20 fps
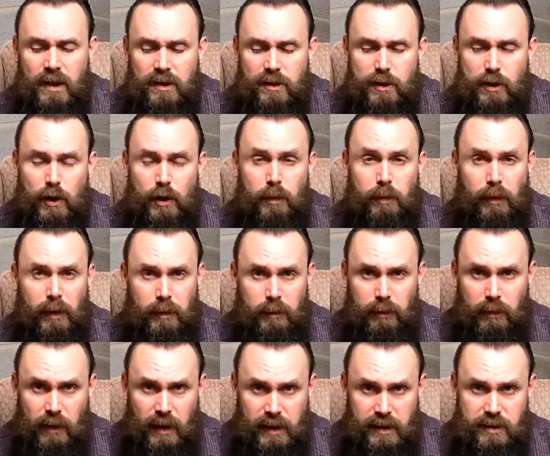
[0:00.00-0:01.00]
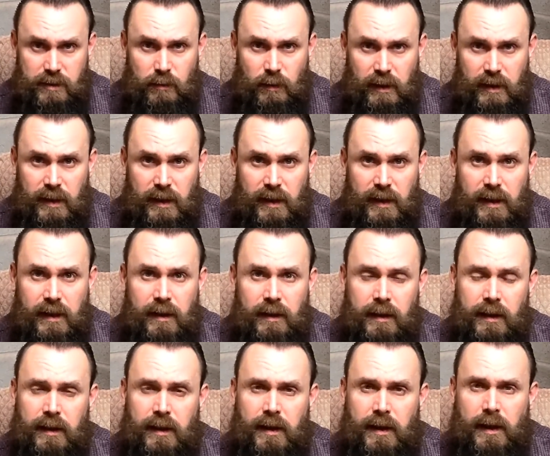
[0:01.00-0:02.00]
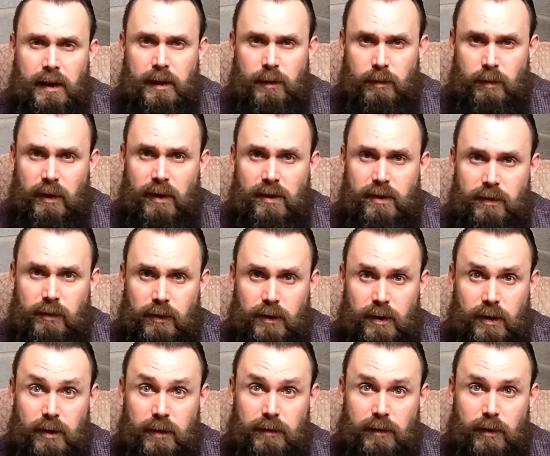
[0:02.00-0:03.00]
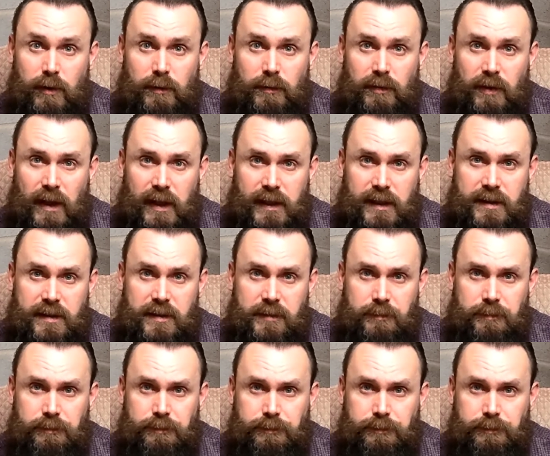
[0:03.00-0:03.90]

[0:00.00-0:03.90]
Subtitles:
Super impressed with the beautiful uniform flakes.